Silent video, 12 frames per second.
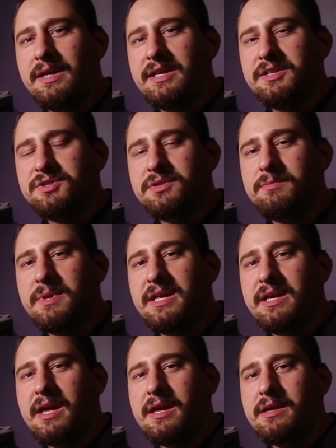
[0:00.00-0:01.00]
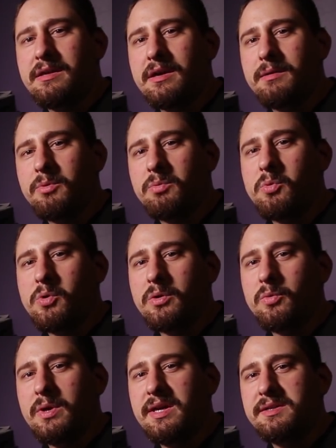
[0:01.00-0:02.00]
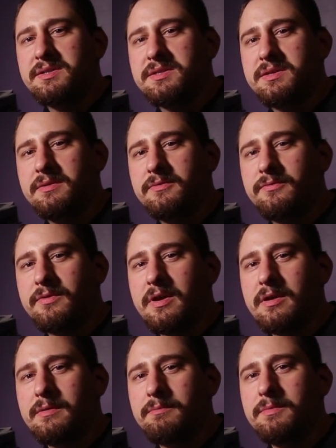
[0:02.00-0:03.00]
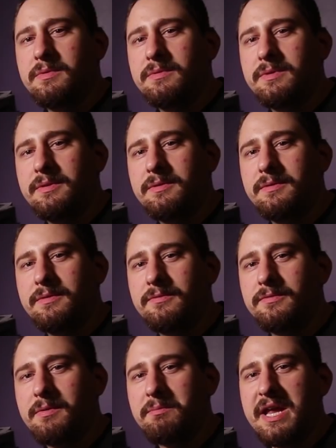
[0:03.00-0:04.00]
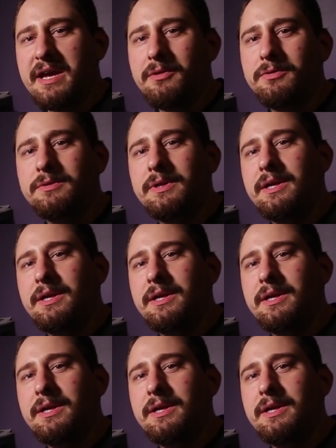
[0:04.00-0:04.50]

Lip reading: It should be a couple more weeks from now,